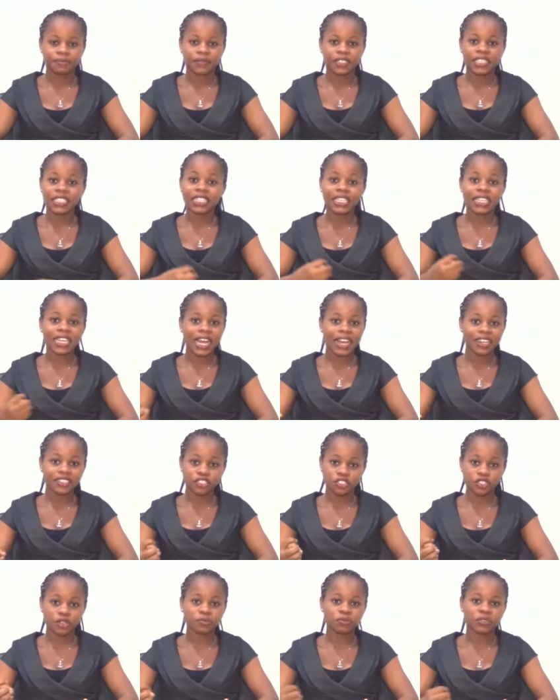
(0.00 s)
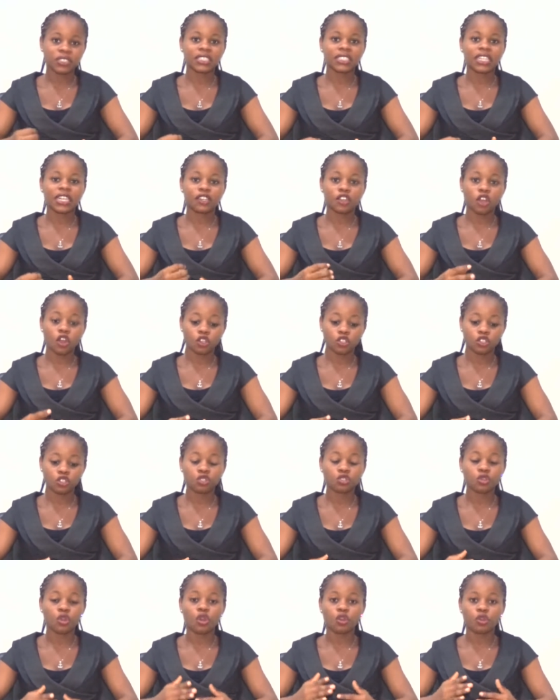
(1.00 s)
It lacks something that
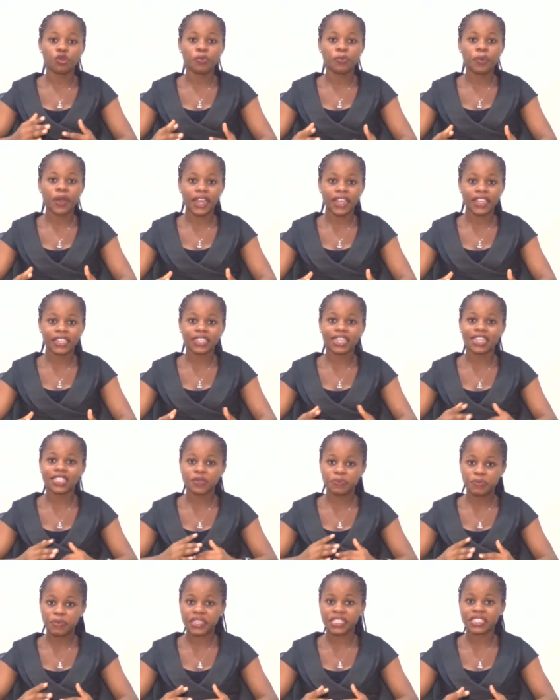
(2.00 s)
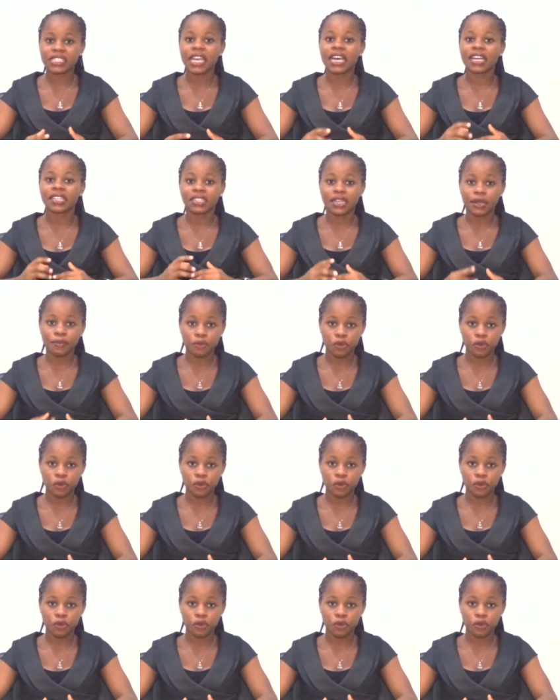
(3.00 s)
ought to occupy that space at that